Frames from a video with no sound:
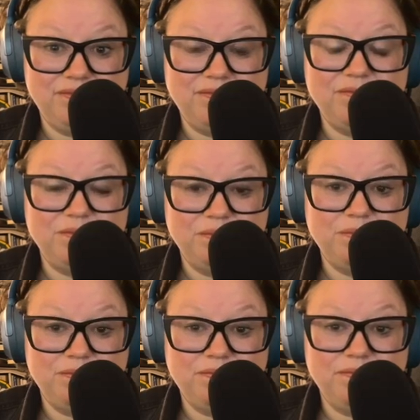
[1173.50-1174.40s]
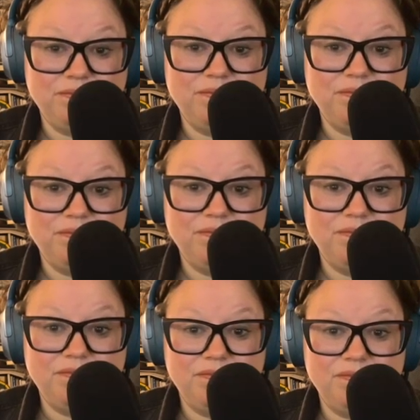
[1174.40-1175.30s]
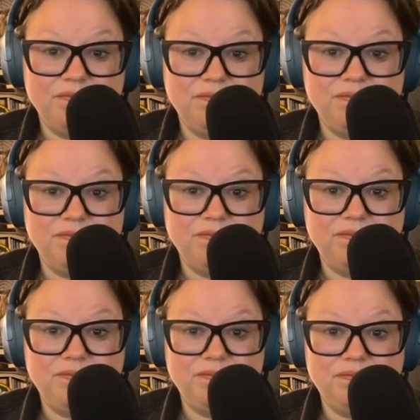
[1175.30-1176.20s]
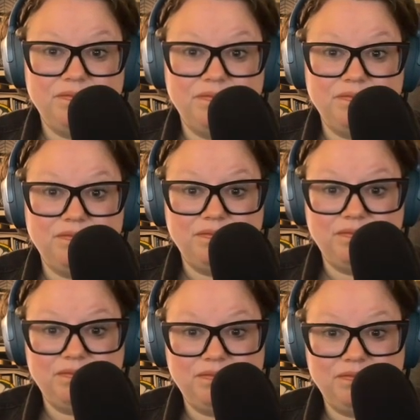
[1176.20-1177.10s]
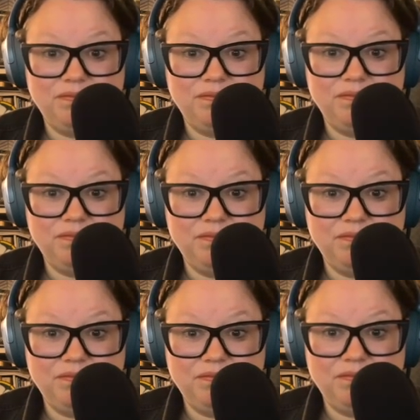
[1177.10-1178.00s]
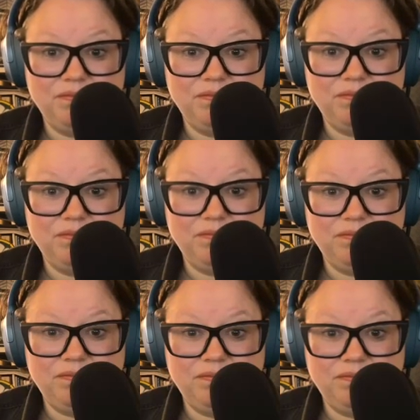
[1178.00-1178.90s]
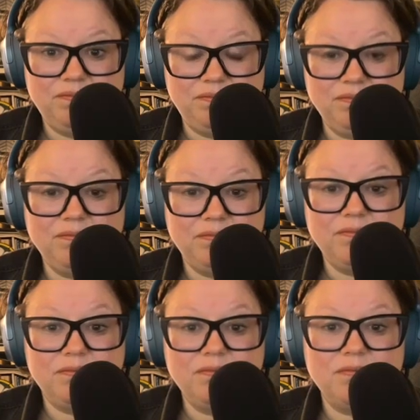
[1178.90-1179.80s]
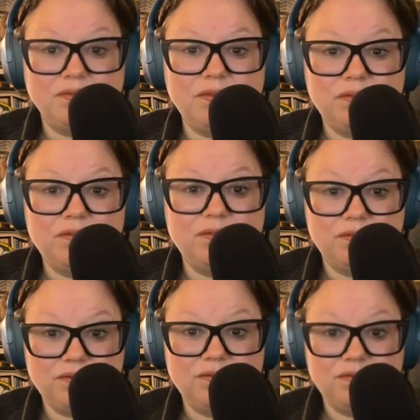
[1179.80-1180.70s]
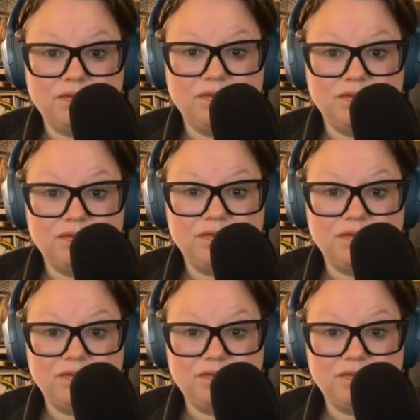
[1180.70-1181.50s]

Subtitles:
The person shown says nothing.